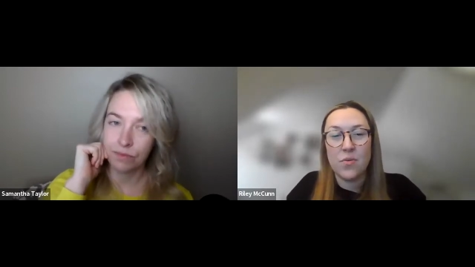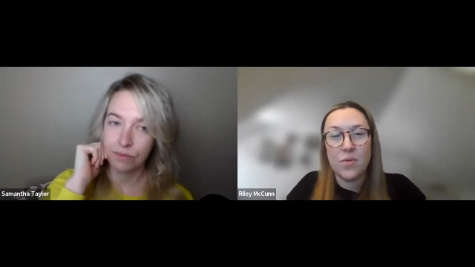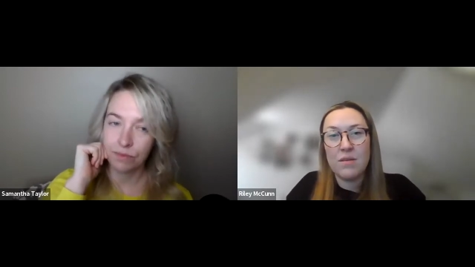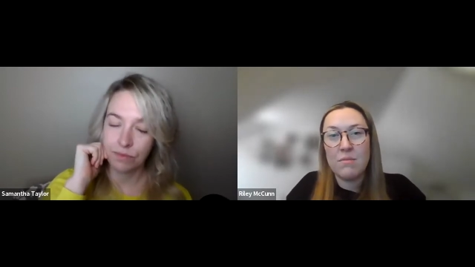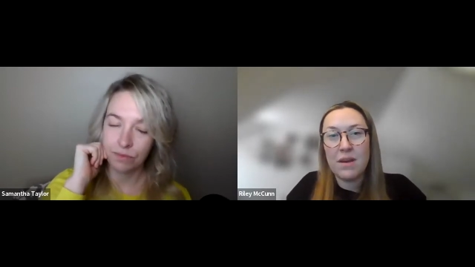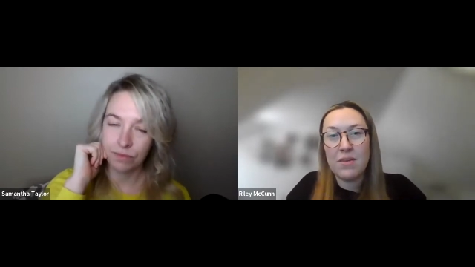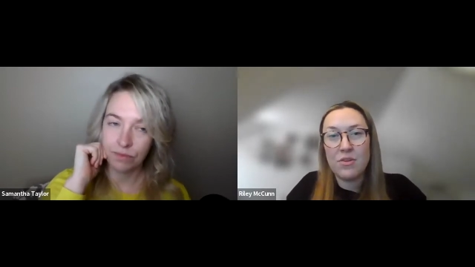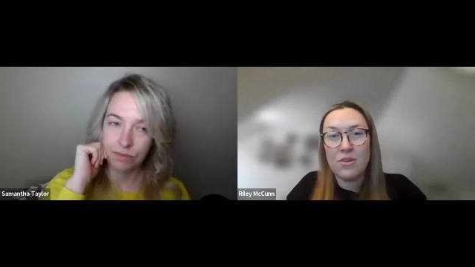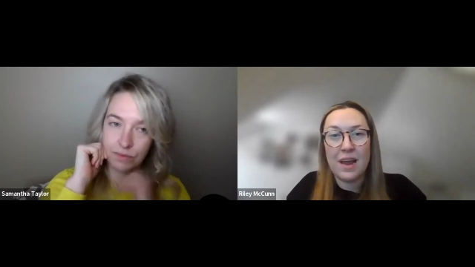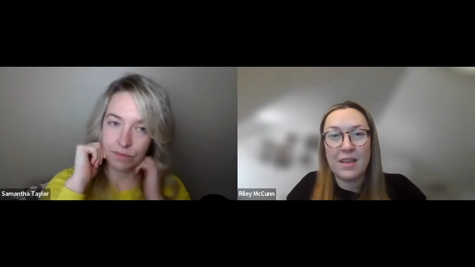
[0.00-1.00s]
Speaker 1: doing the
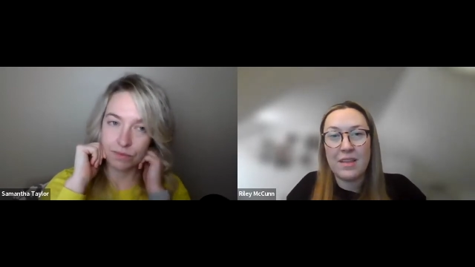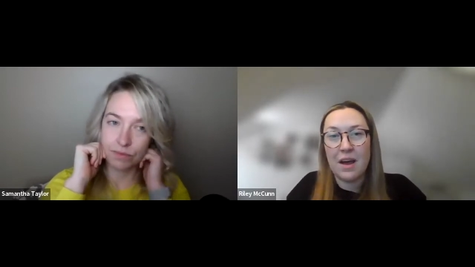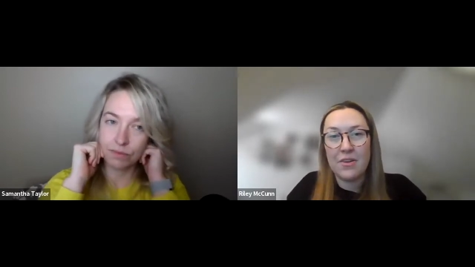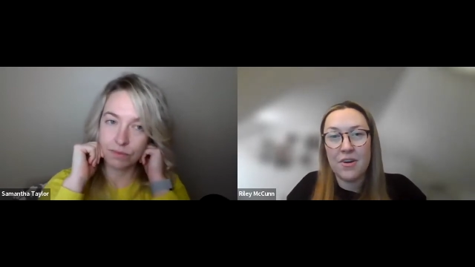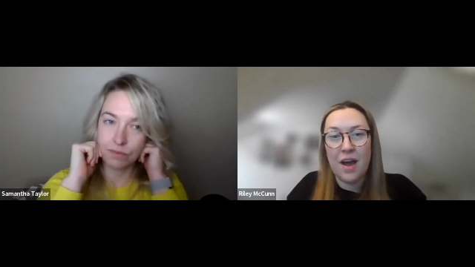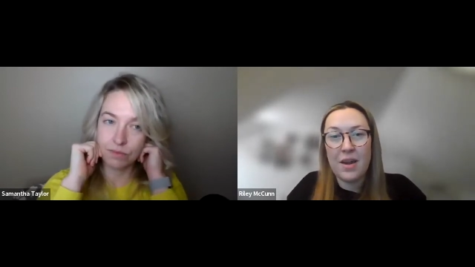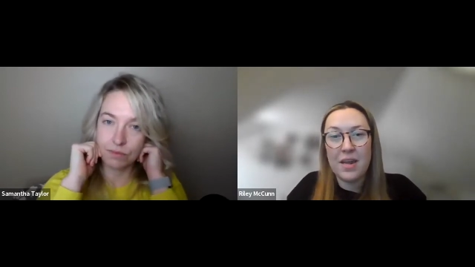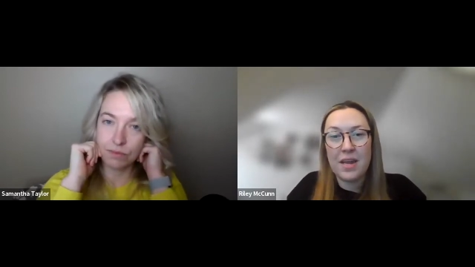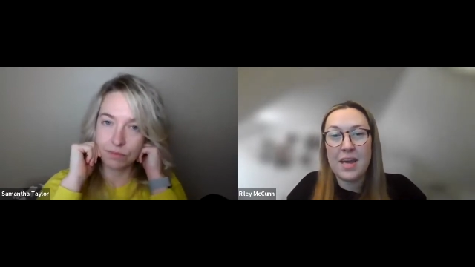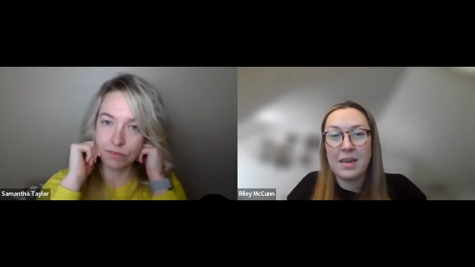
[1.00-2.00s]
major and getting the undergrad
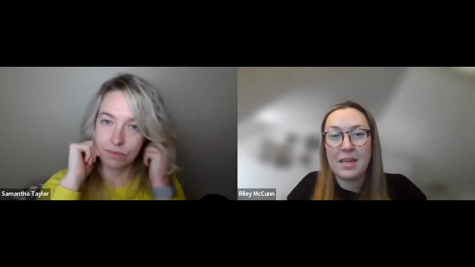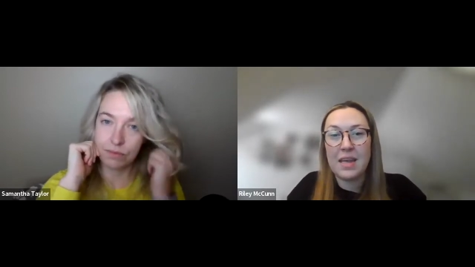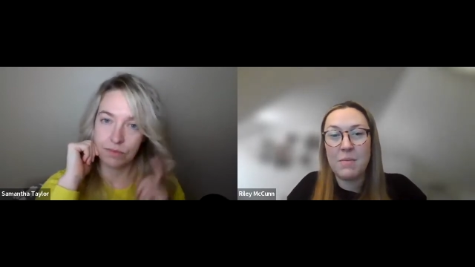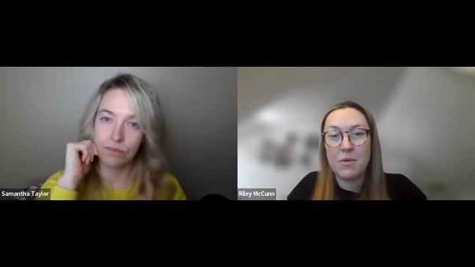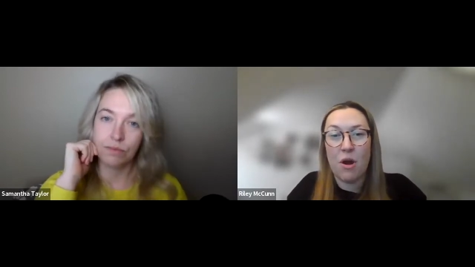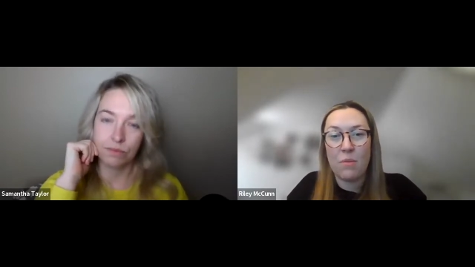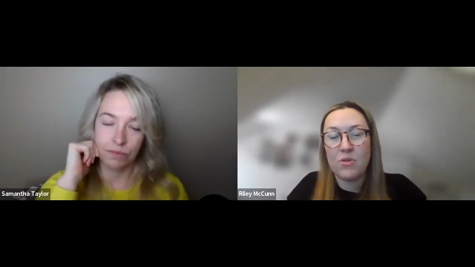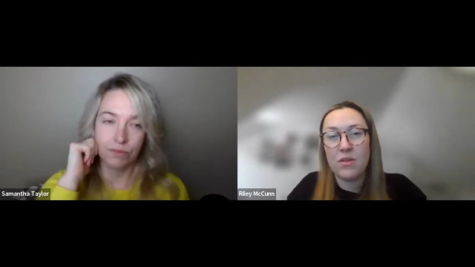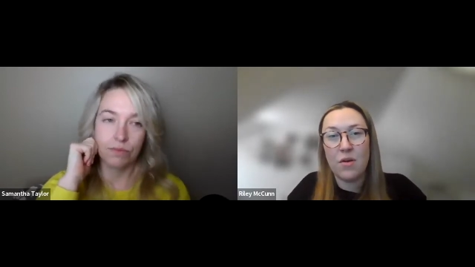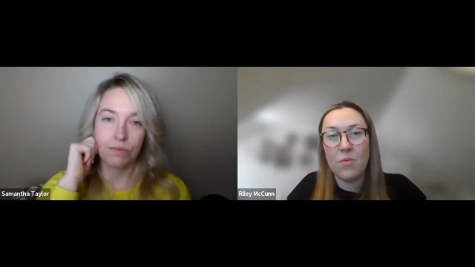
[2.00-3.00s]
in it can keep your
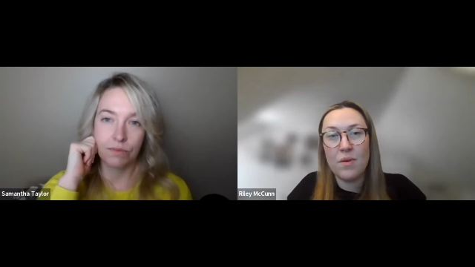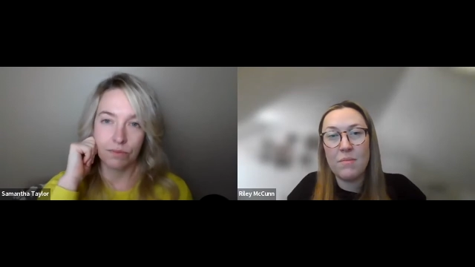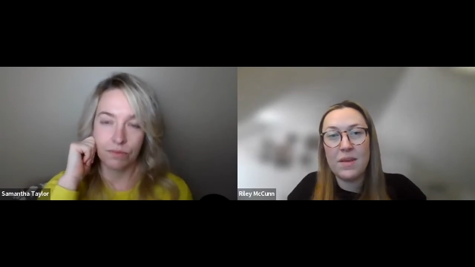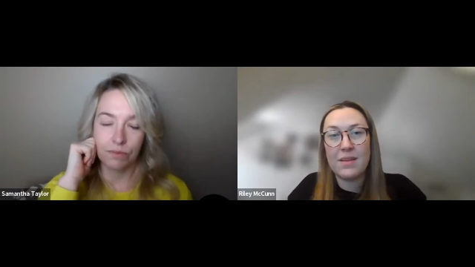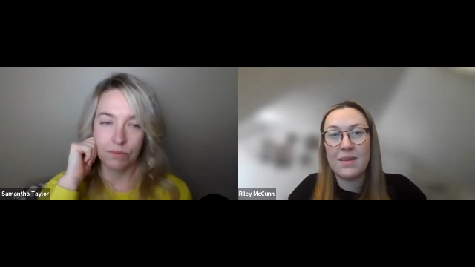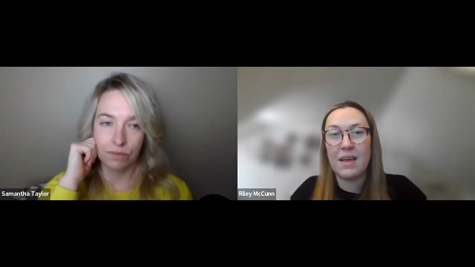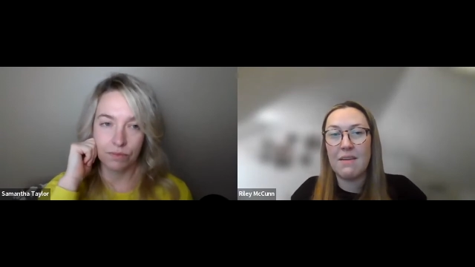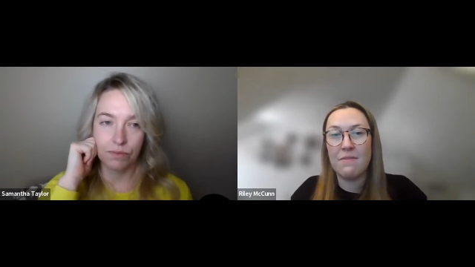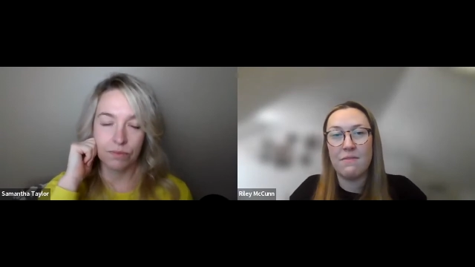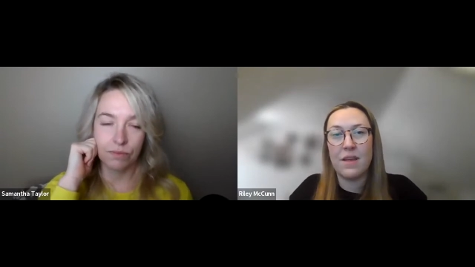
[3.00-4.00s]
options open because
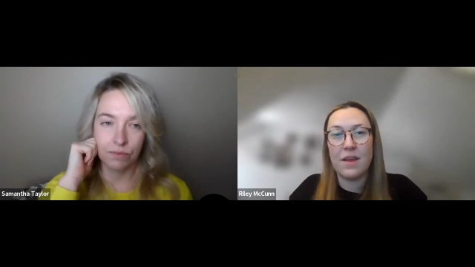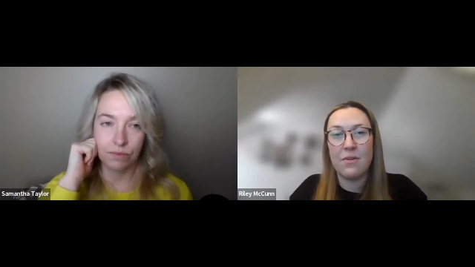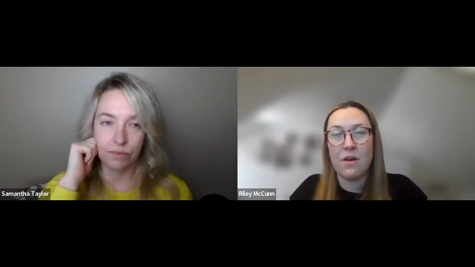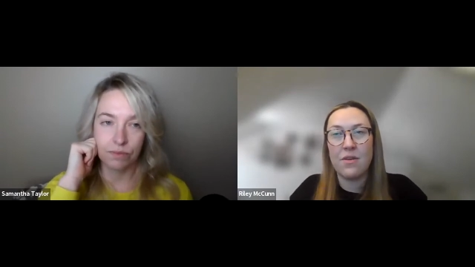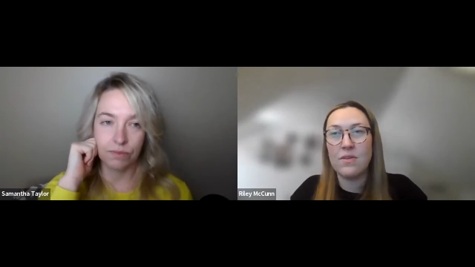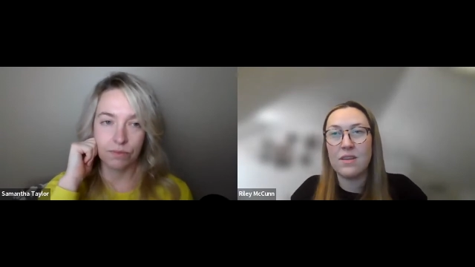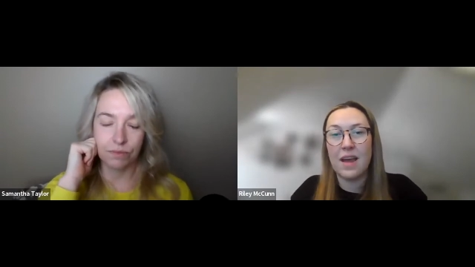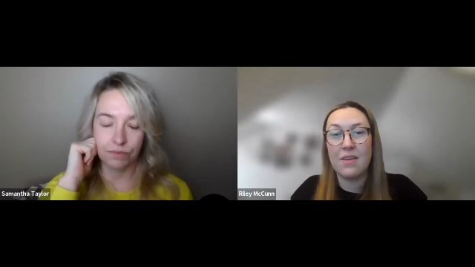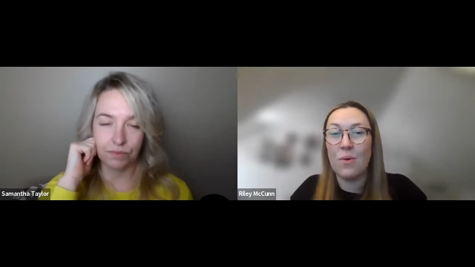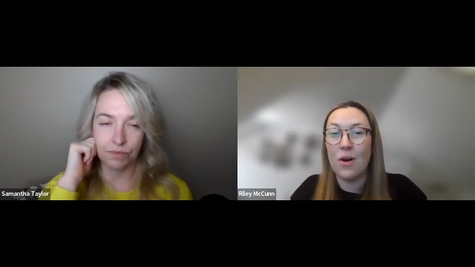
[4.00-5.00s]
if later on you
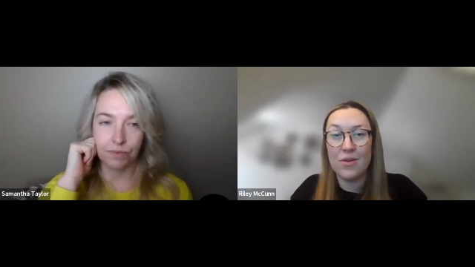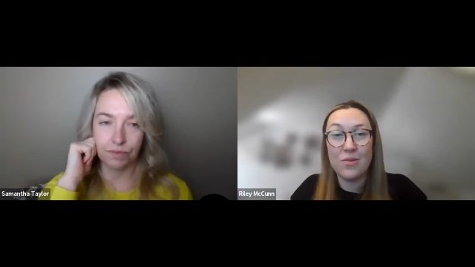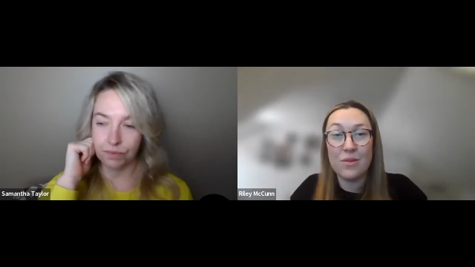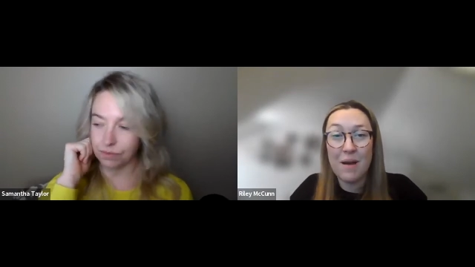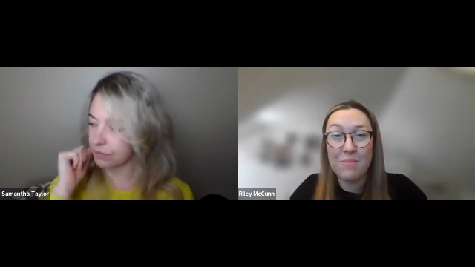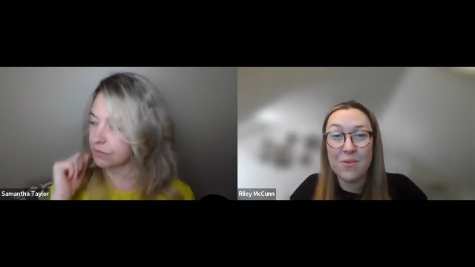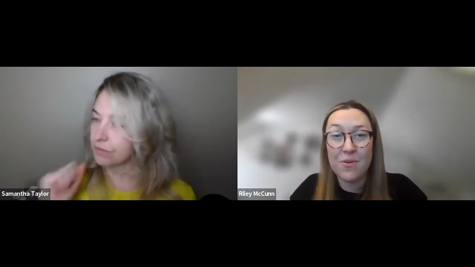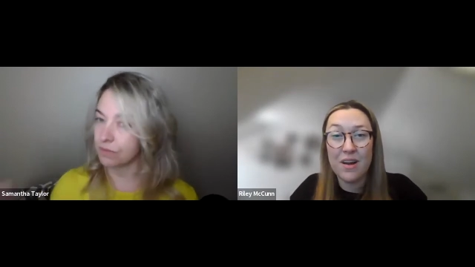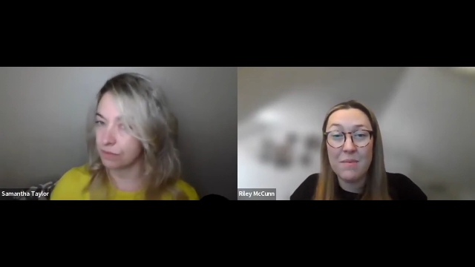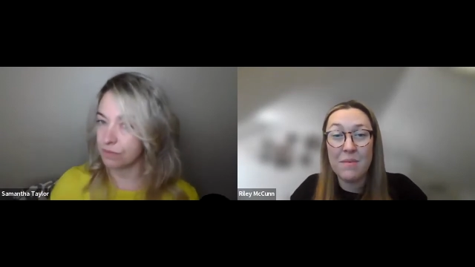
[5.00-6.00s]
decide you want to do the PEP
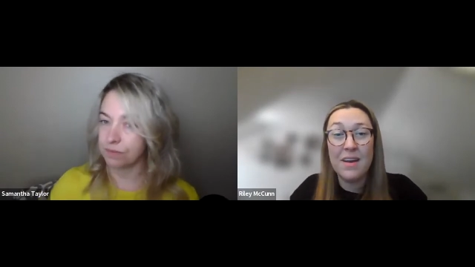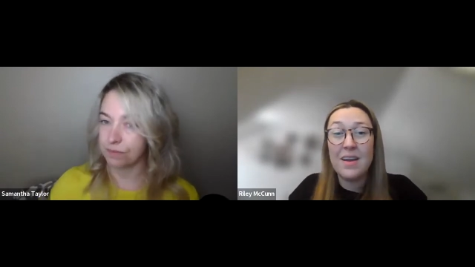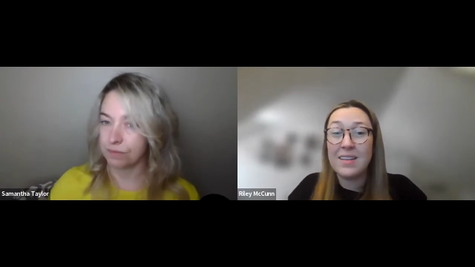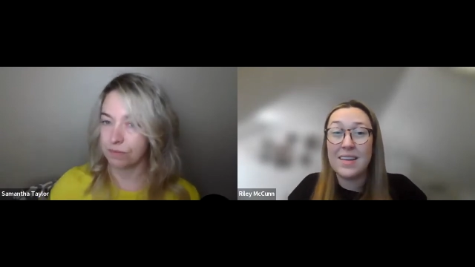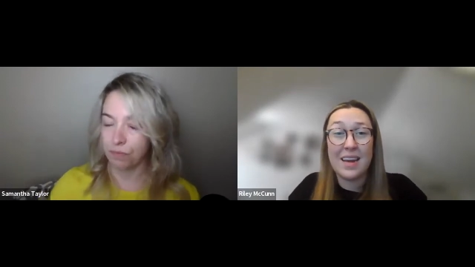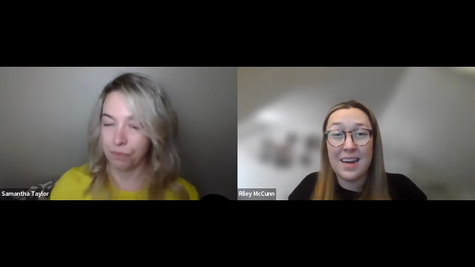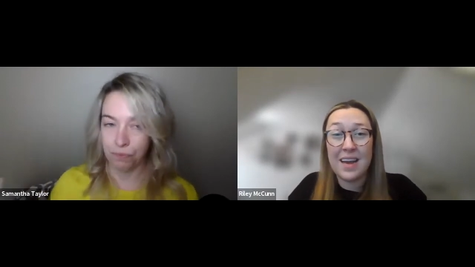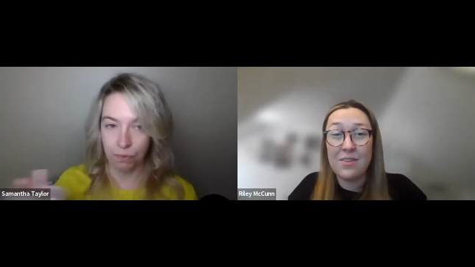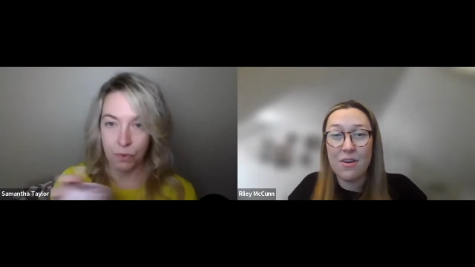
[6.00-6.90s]
program, it's kind of nice.